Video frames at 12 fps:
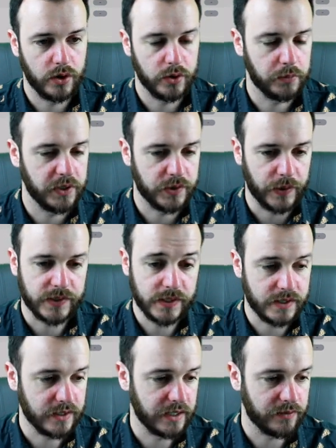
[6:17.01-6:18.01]
It'll be interesting to
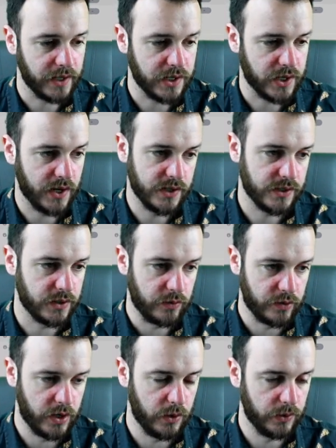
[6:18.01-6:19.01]
see if that changes the
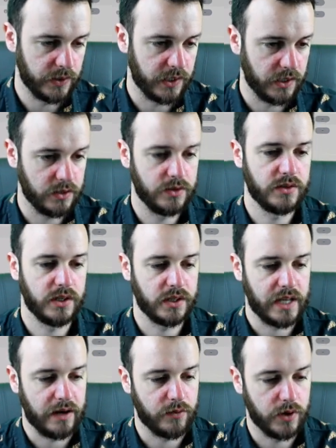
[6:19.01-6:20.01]
role that they're using at
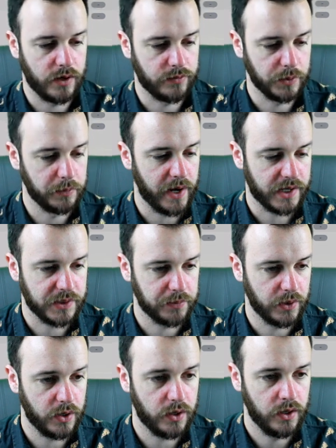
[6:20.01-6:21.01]
that right fullback
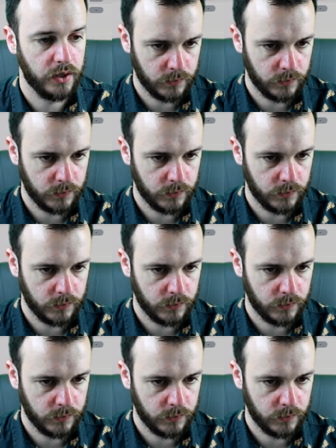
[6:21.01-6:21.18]
spot.